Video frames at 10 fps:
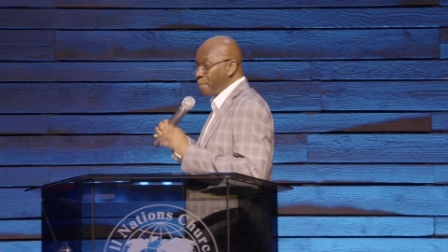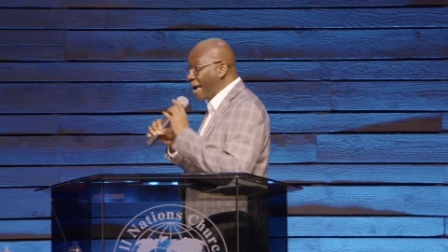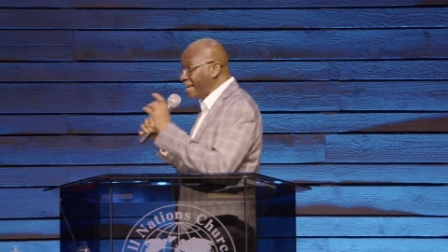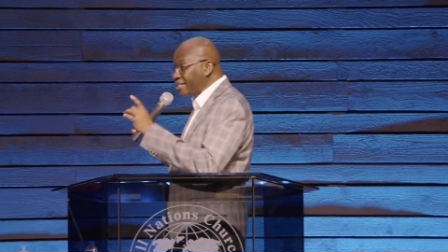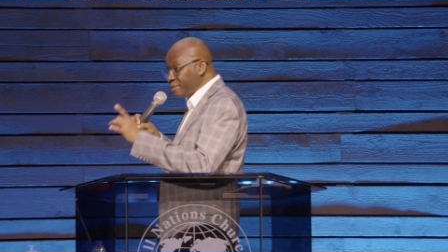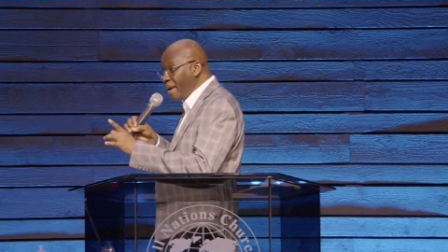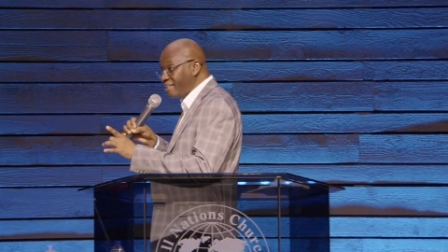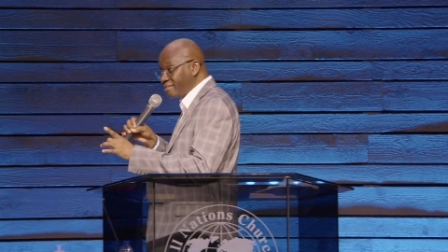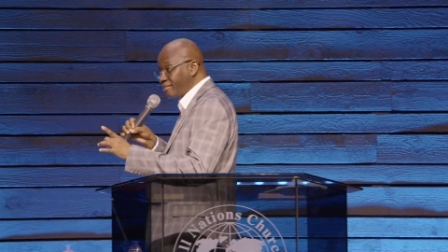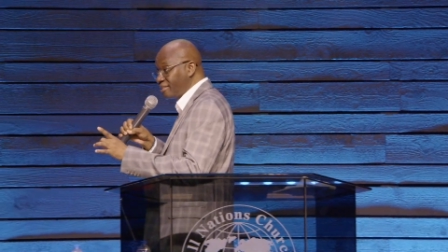Peggy
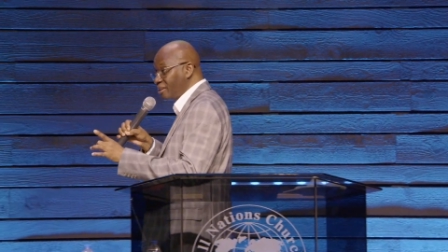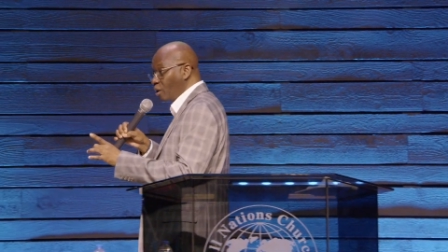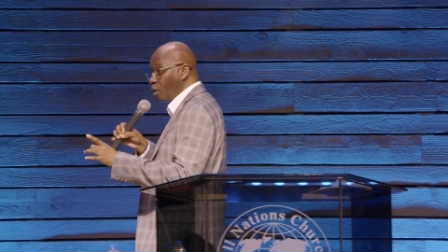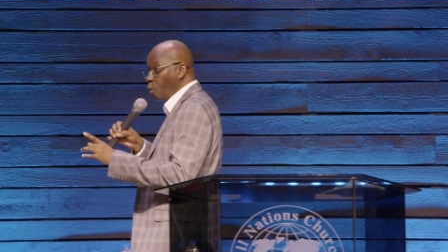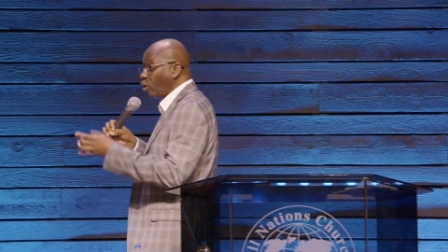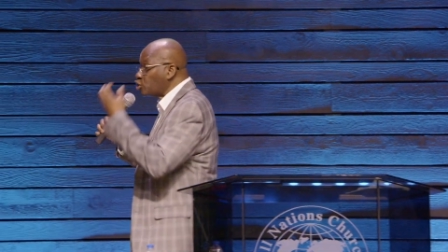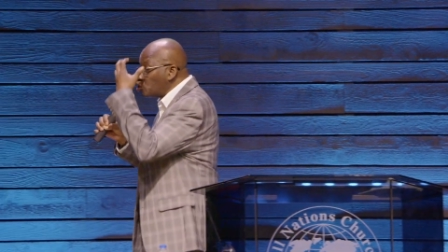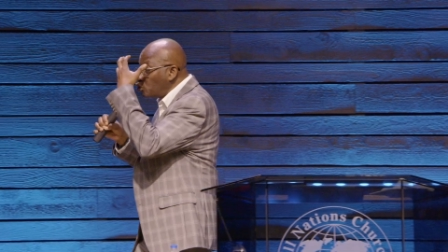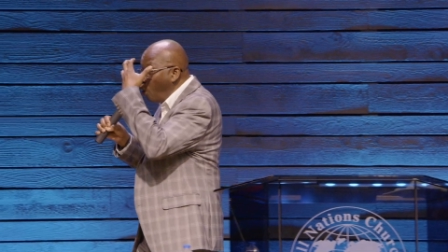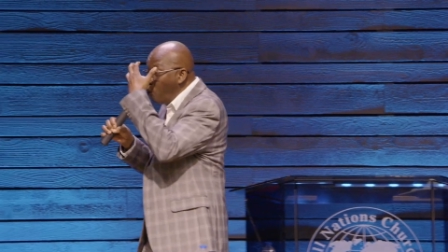Smith was
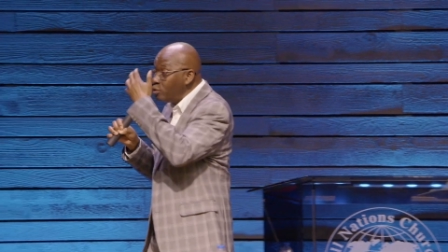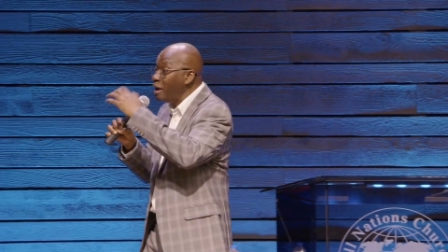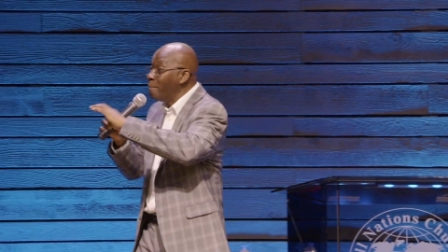stone